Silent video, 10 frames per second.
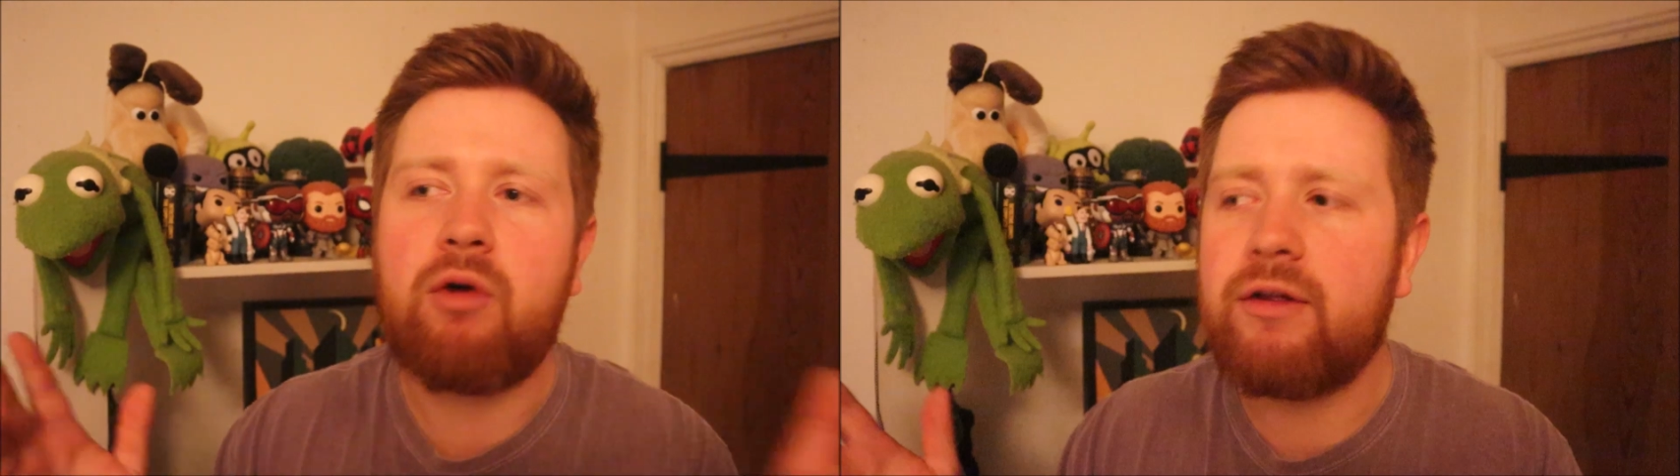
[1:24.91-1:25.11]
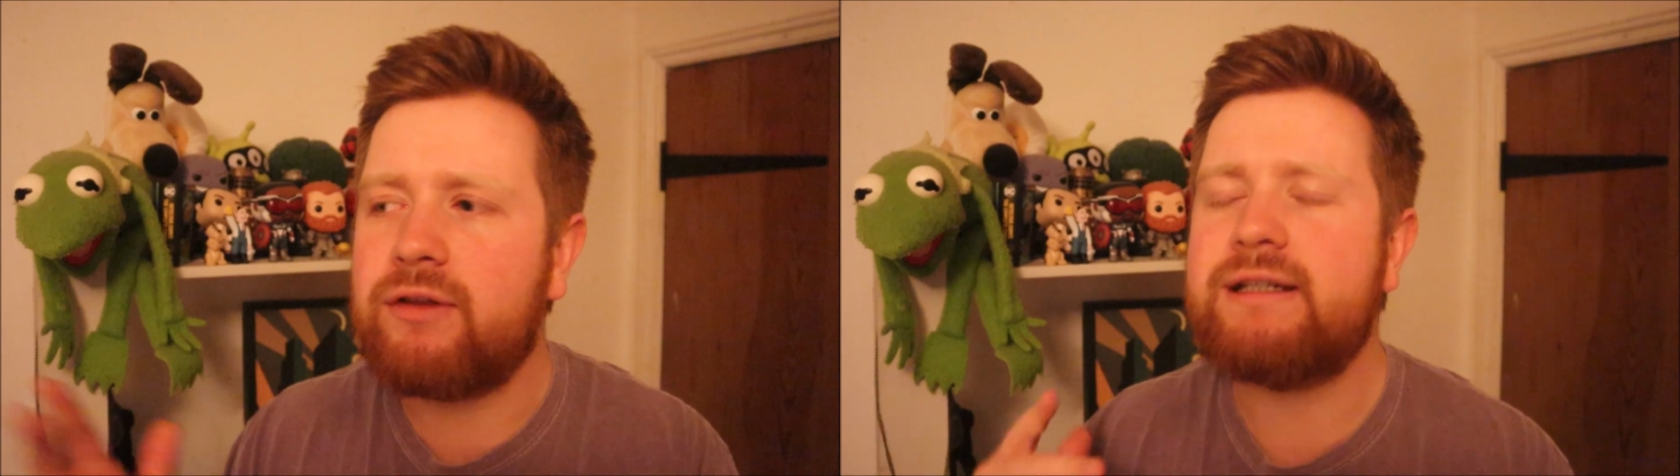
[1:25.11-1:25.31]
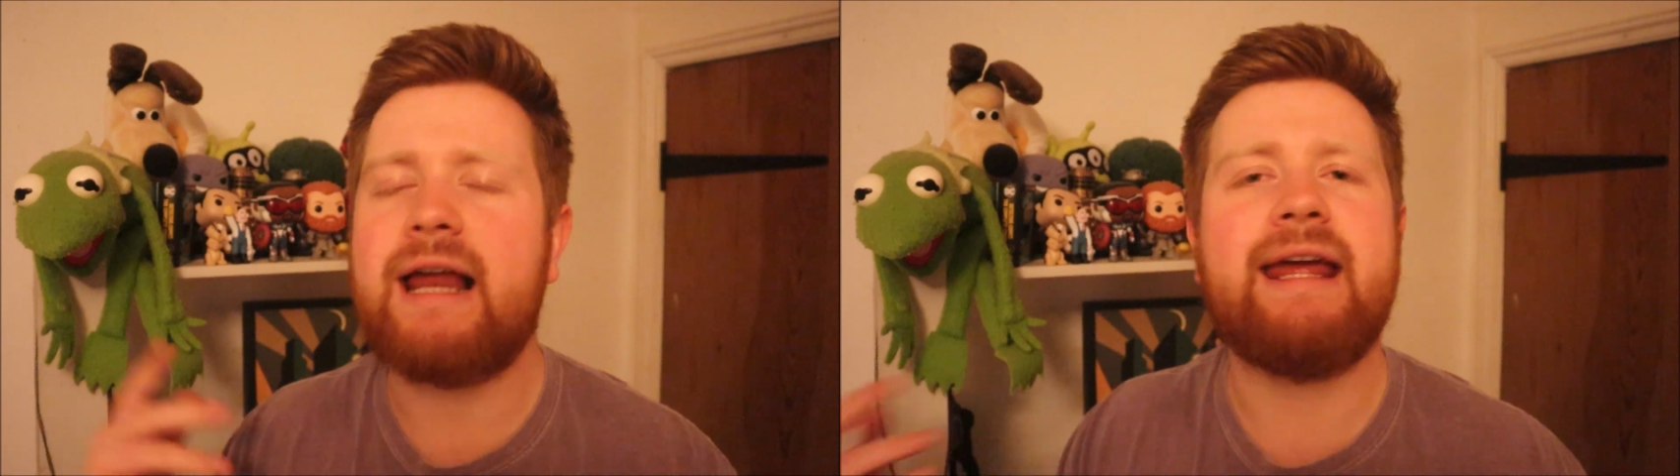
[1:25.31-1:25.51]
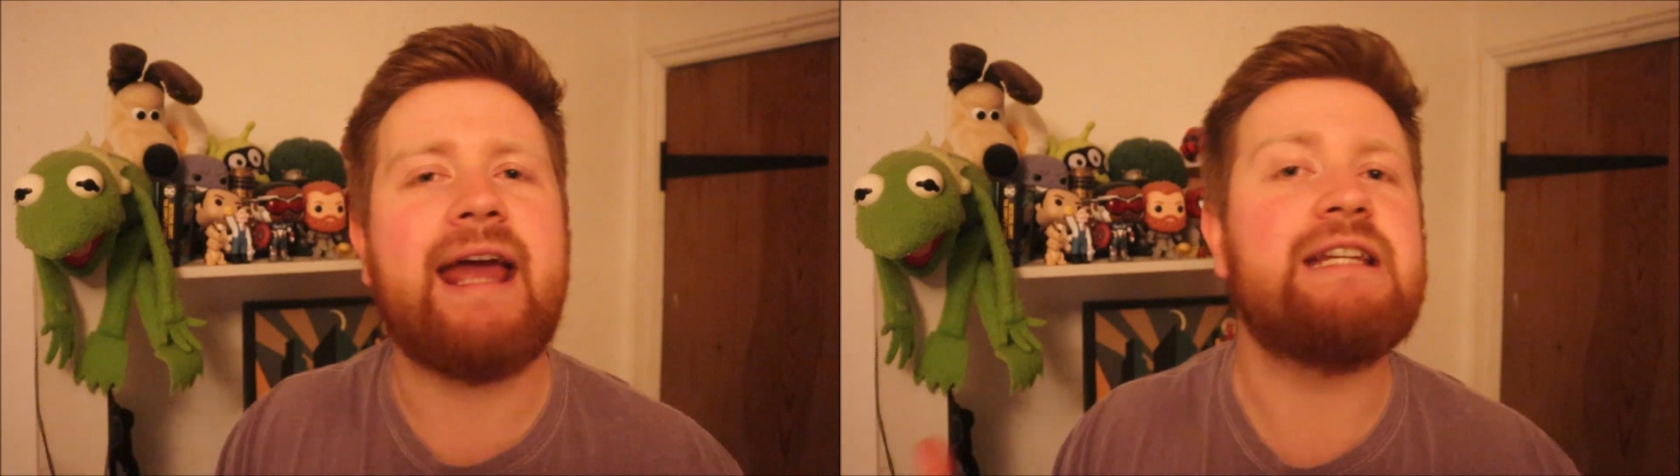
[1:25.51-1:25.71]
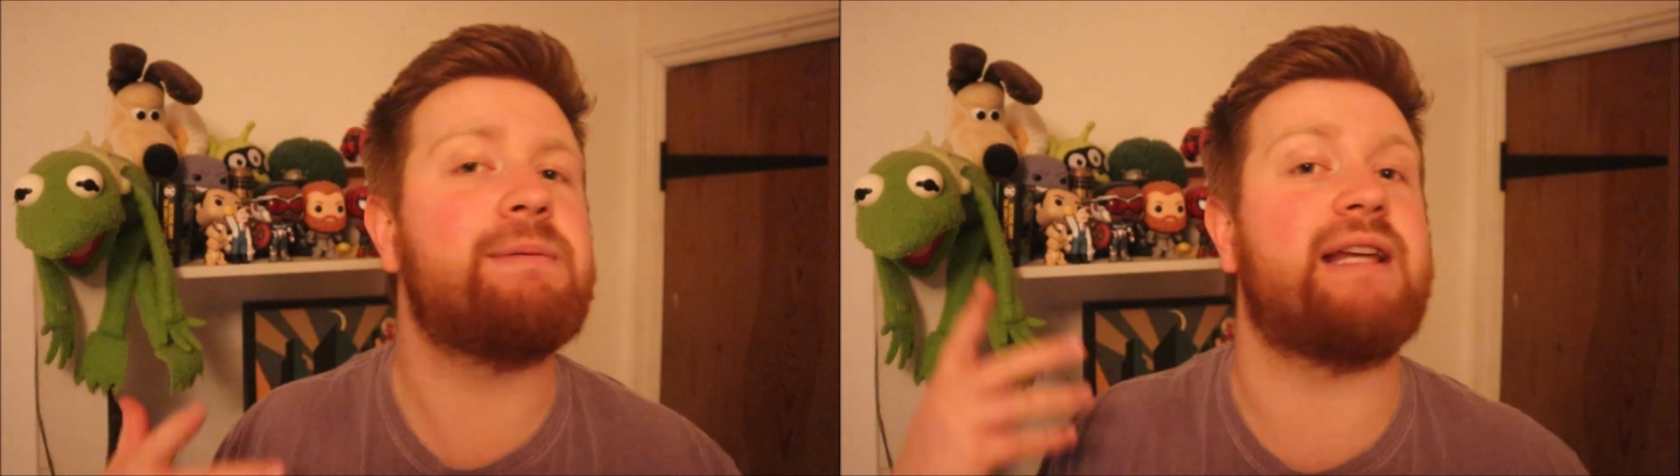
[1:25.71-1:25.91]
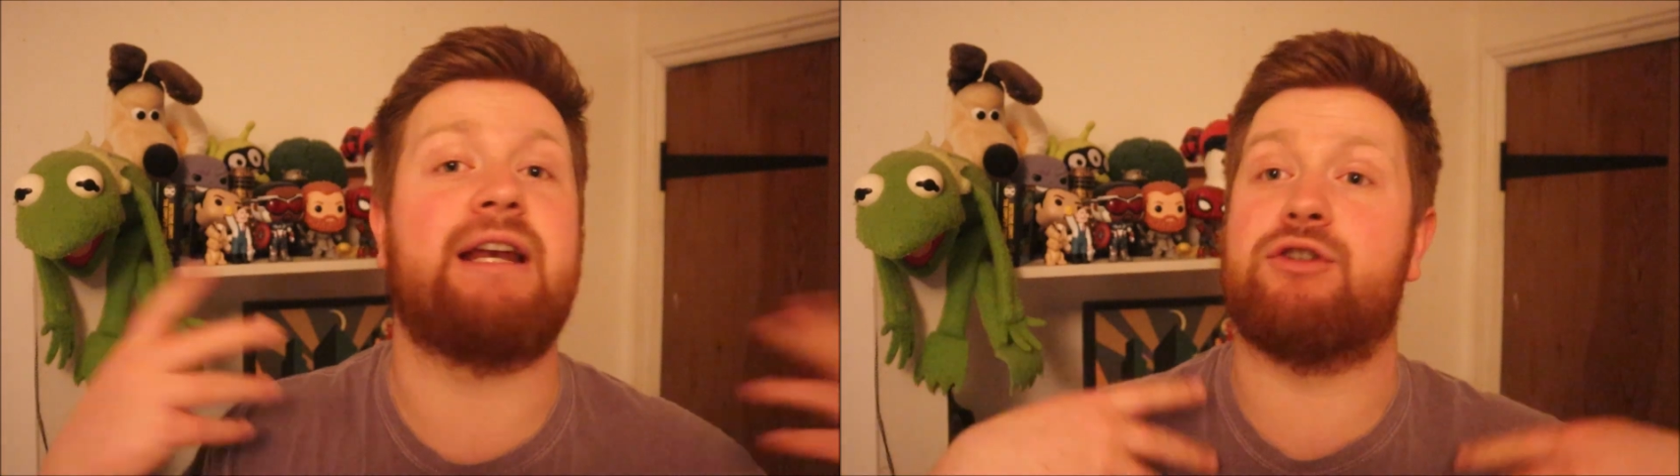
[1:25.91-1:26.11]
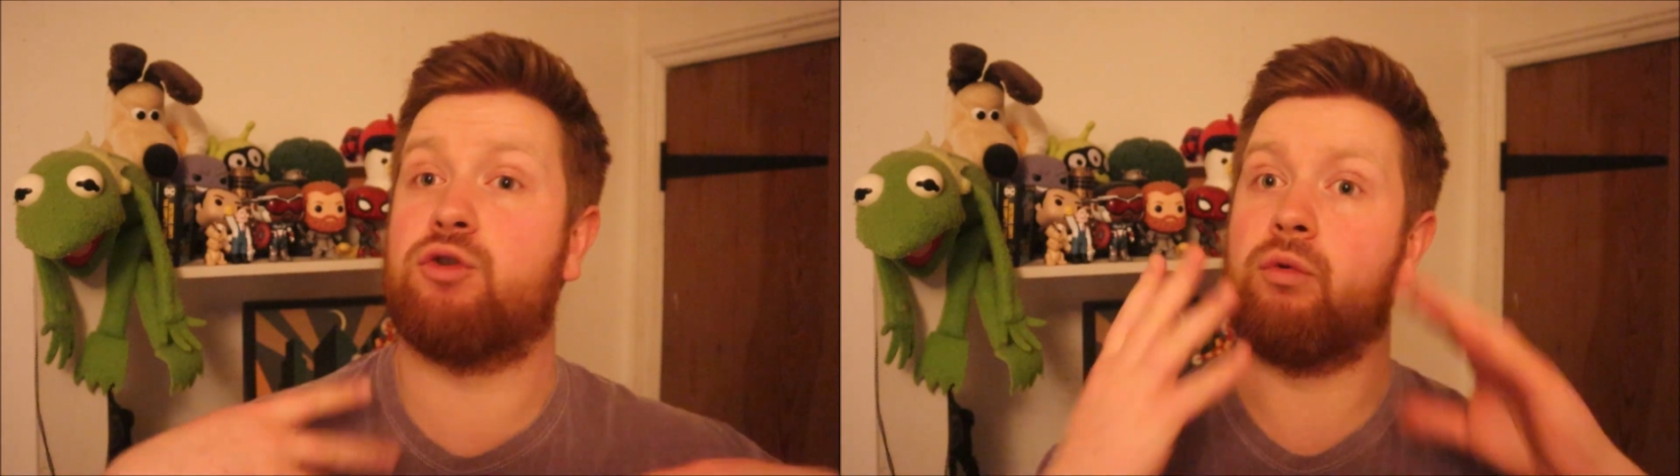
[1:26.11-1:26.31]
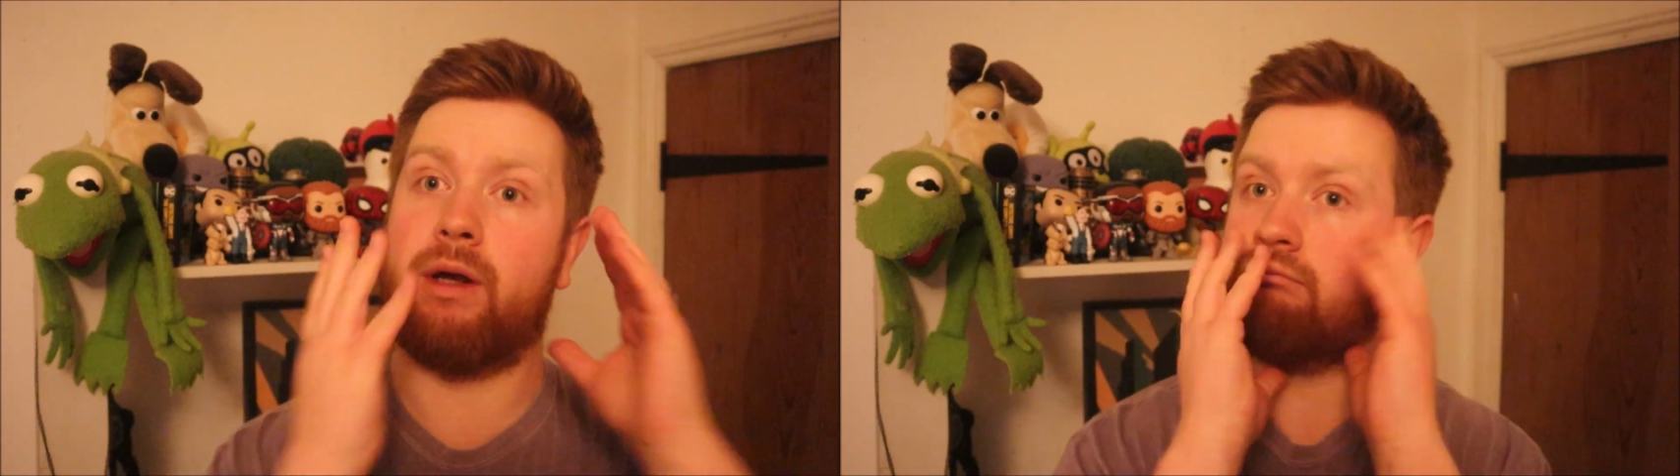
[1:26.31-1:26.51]
rather than telling 80% of a
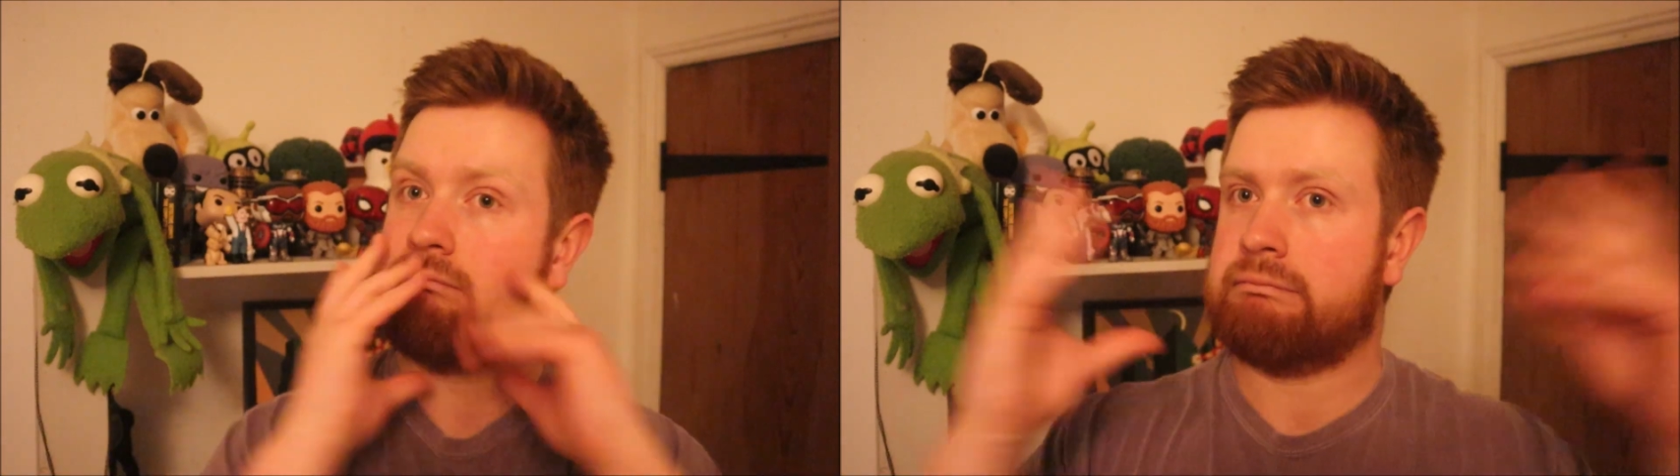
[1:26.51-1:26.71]
story?